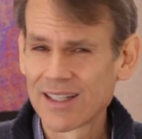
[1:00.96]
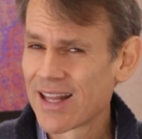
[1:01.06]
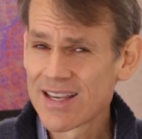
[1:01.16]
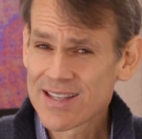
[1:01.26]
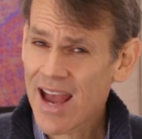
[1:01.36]

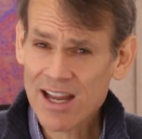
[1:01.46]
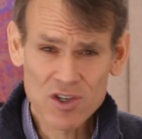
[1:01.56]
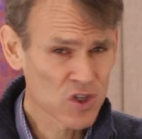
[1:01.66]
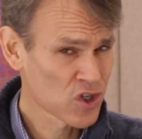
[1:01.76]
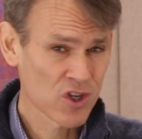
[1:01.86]
Lang's dad
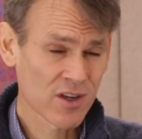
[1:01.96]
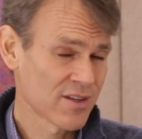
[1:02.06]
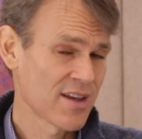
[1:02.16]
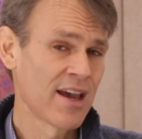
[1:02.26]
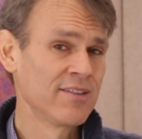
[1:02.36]
just shook
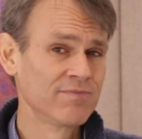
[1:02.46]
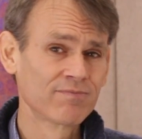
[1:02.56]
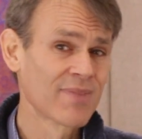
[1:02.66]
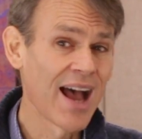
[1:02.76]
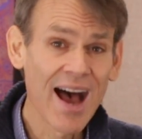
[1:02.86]
his head.
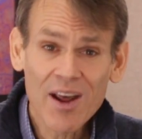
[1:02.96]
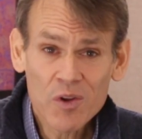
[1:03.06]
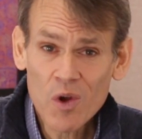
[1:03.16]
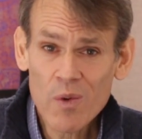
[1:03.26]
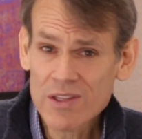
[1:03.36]
I
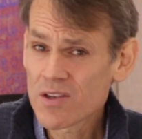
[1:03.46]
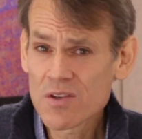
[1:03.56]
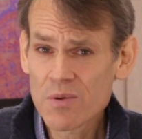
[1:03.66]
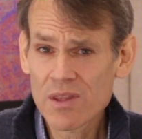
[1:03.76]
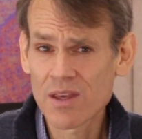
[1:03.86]
don't know what to
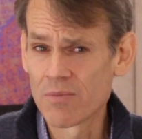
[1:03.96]
do with